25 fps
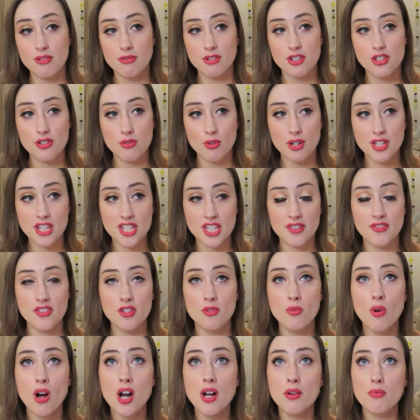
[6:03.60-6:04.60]
do enjoy this. If
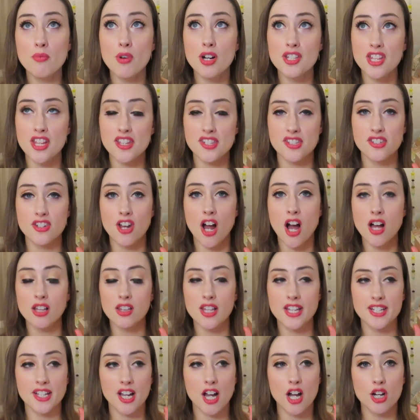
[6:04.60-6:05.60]
you want one that's not
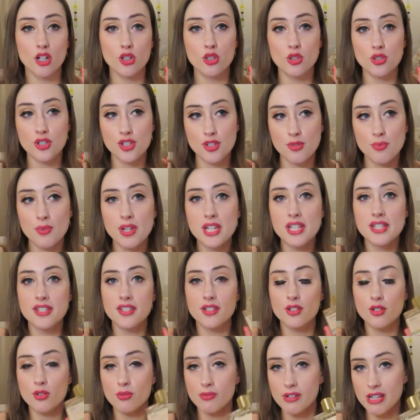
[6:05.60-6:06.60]
like a sweet,
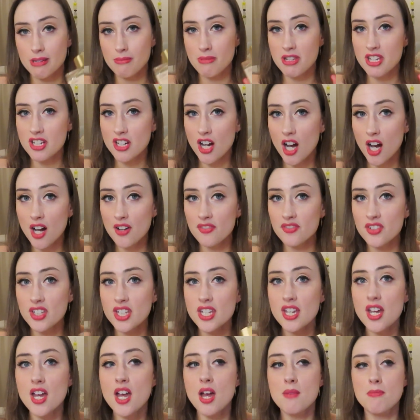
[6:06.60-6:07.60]
creamy
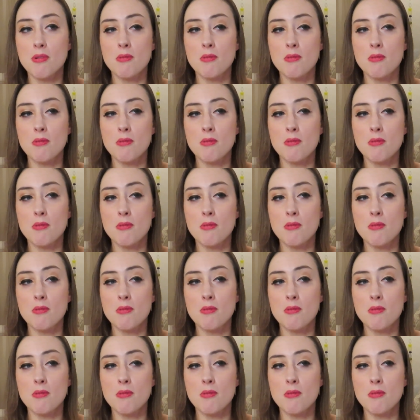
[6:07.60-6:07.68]
coffee,